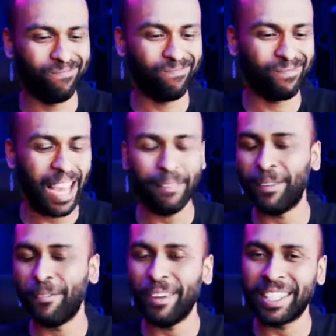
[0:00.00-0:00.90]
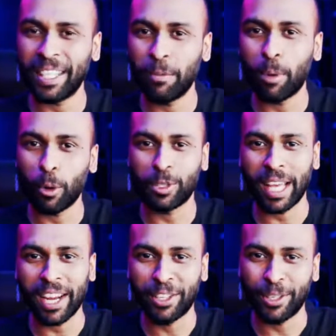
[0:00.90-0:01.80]
have it fixed in post
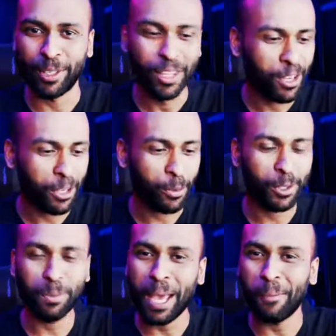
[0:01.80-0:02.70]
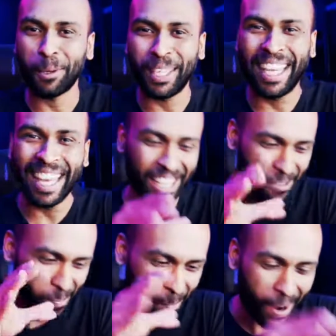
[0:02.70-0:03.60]
attitude. You want to be able to get as
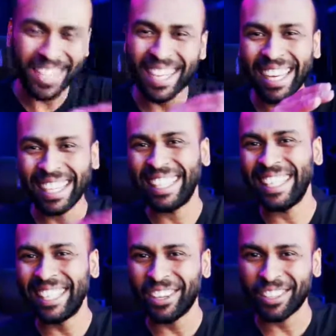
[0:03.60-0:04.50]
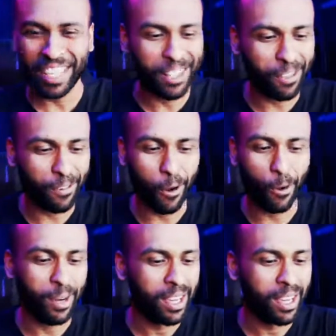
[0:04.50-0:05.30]
much details in the phone,